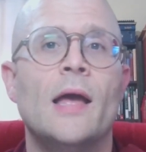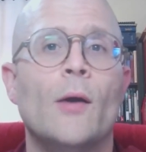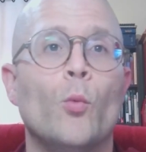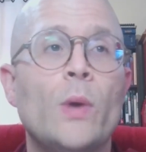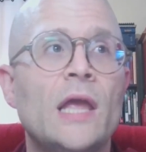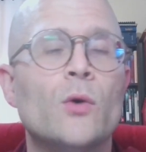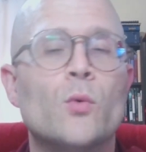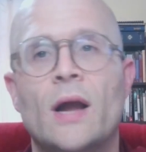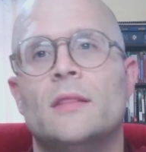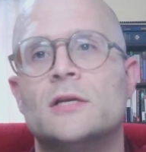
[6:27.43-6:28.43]
We
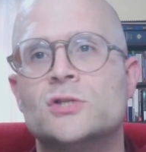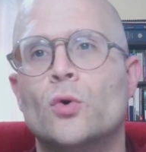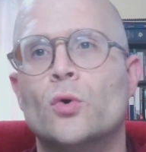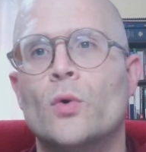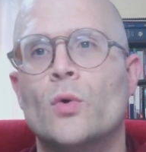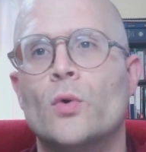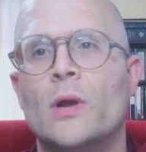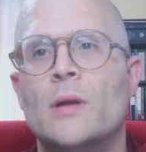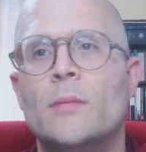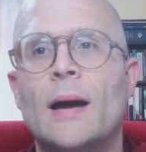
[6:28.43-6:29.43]
write the story by
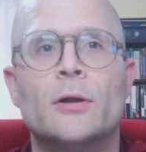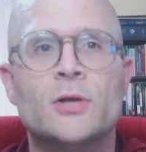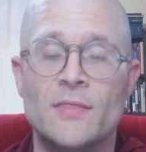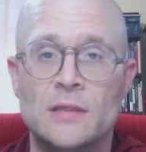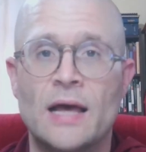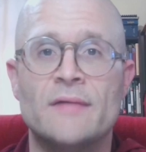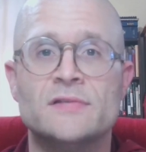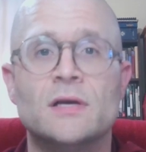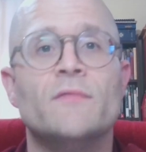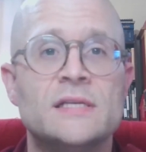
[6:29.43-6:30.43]
participating in the lives
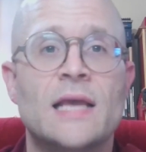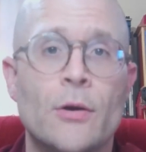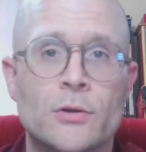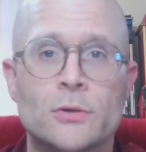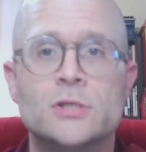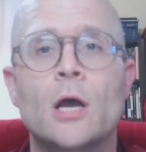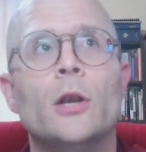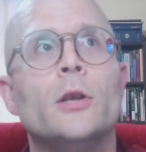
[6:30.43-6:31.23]
of these characters,